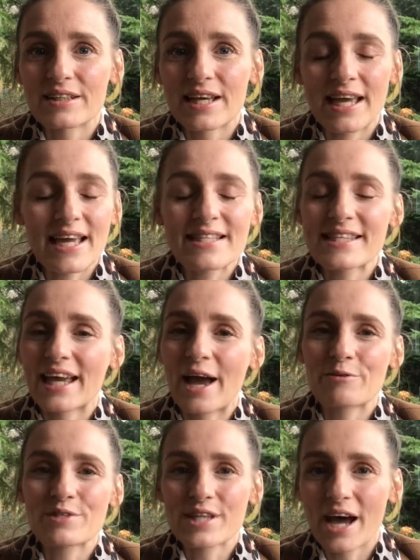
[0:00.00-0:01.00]
eating
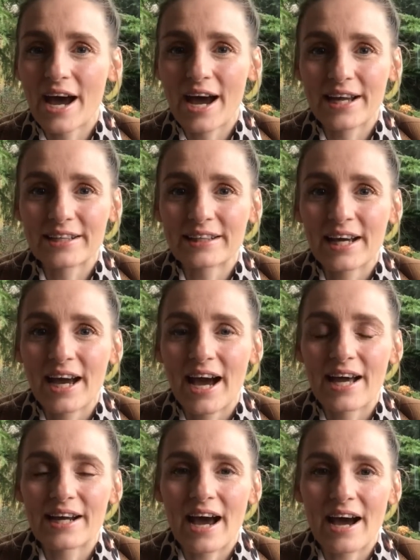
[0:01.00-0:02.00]
outside
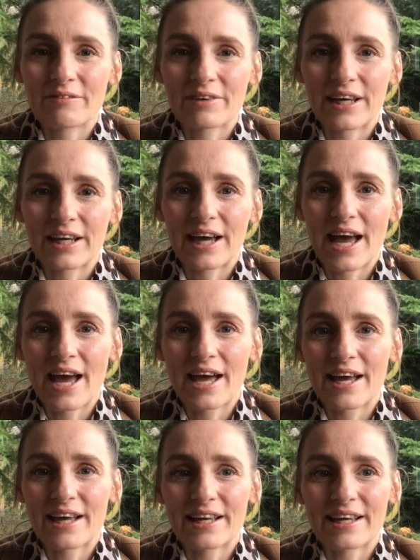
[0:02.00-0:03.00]
and having
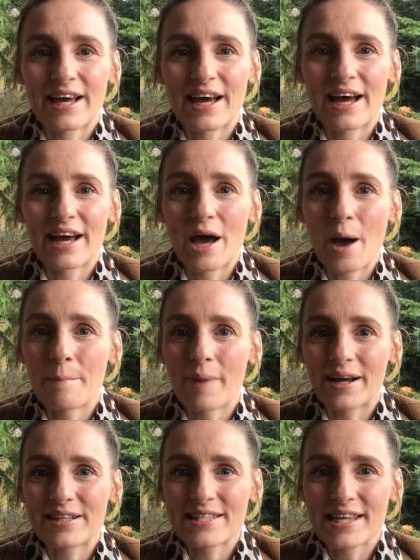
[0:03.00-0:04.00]
a
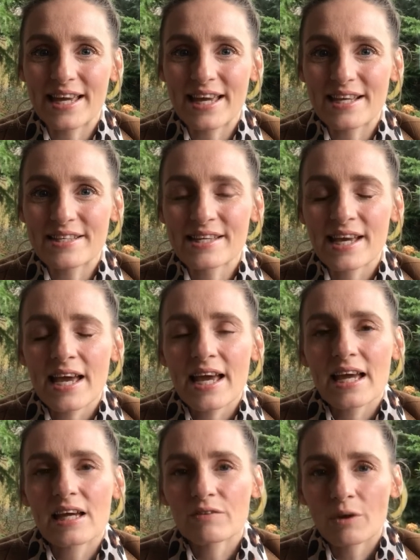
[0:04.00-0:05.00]
bite to eat.
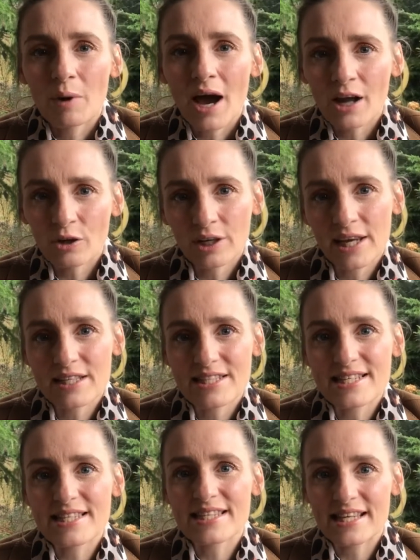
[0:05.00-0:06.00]
If you are looking
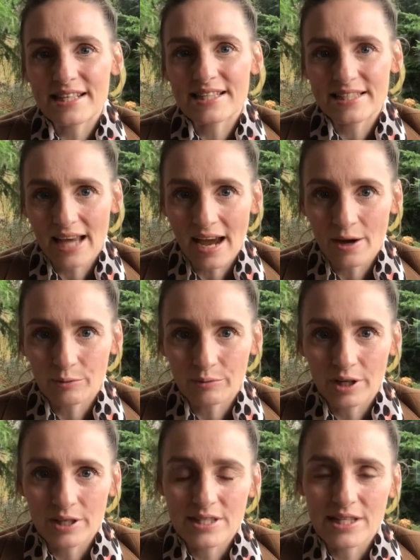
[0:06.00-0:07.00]
to sit
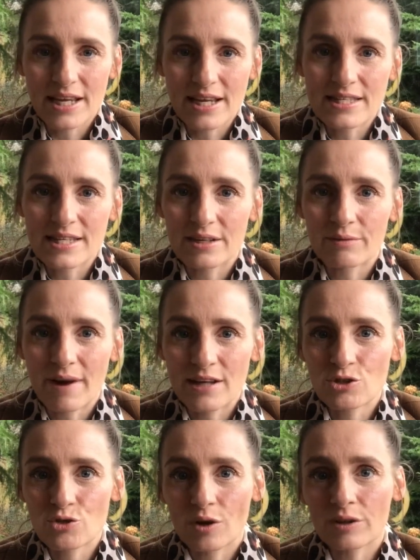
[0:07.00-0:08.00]
down and eat in a
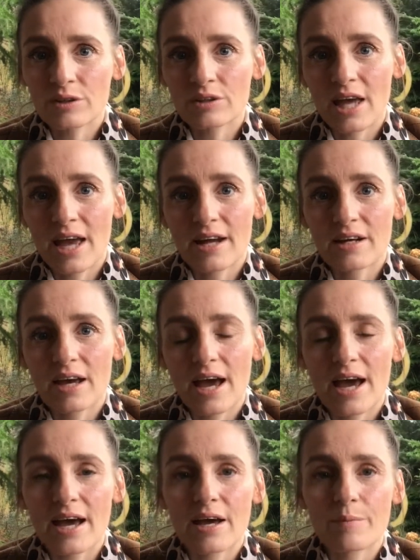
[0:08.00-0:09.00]
restaurant, then
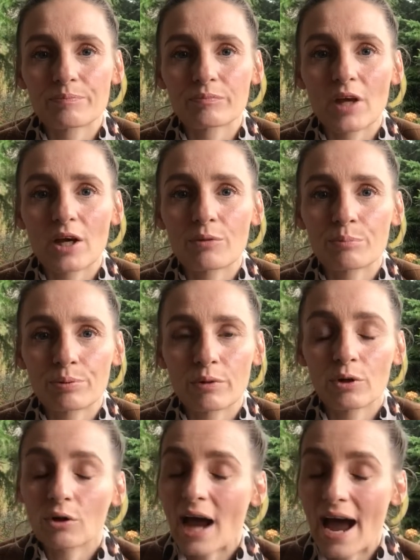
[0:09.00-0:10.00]

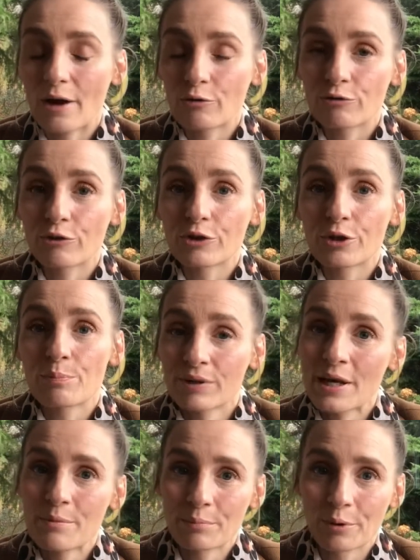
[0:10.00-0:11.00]
look out for the
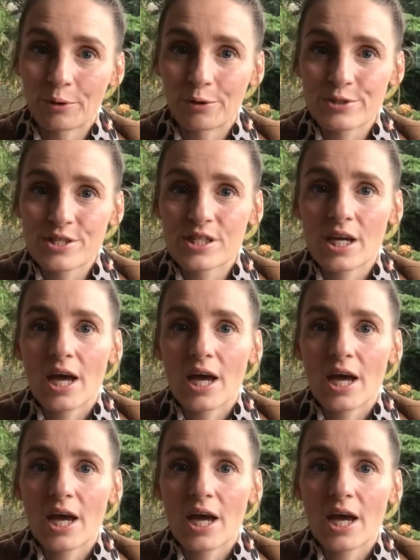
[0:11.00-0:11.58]
pre and post